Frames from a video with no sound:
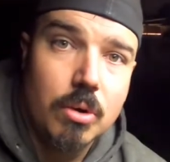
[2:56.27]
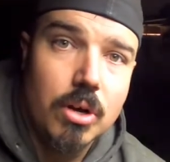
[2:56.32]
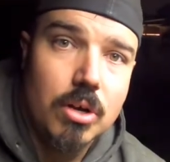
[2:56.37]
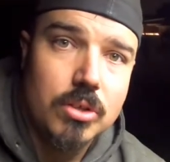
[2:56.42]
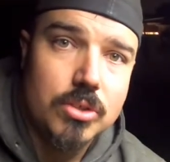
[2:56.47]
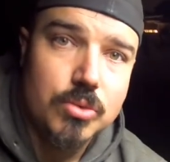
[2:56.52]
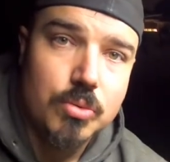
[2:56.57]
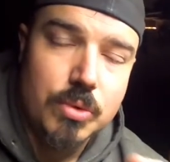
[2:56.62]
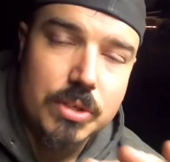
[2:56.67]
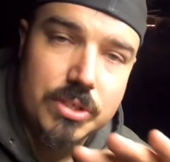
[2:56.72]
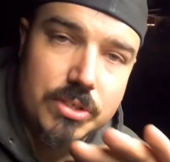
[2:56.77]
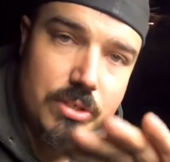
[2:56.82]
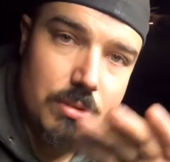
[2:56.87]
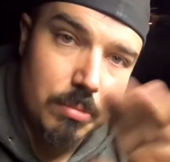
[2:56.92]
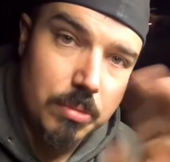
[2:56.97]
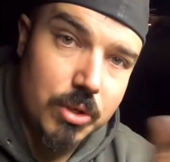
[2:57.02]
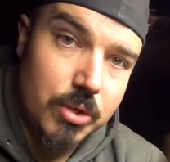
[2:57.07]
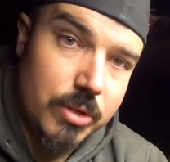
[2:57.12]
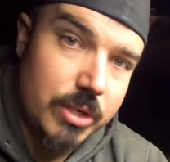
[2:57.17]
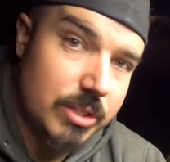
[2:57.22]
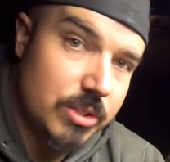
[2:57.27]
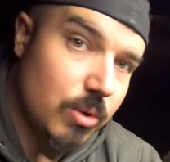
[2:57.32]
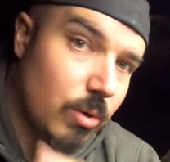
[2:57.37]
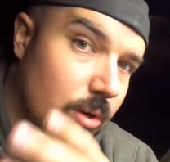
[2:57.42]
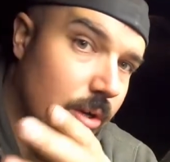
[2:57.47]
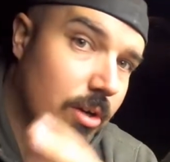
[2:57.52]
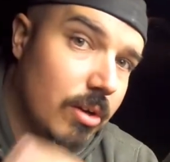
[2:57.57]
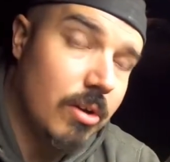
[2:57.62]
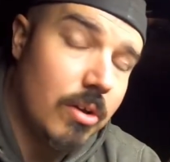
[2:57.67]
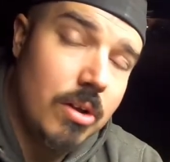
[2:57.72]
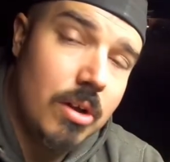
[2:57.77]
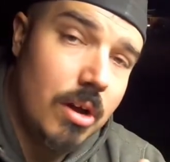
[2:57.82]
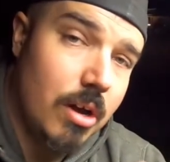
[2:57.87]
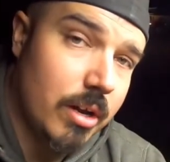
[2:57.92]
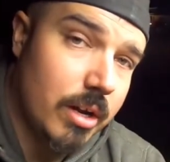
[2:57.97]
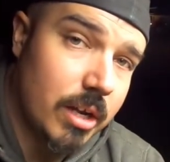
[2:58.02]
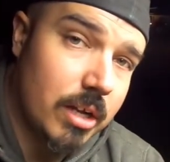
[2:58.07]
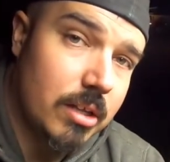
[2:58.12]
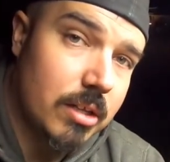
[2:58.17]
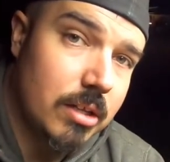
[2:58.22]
walls with some Lucas oil on a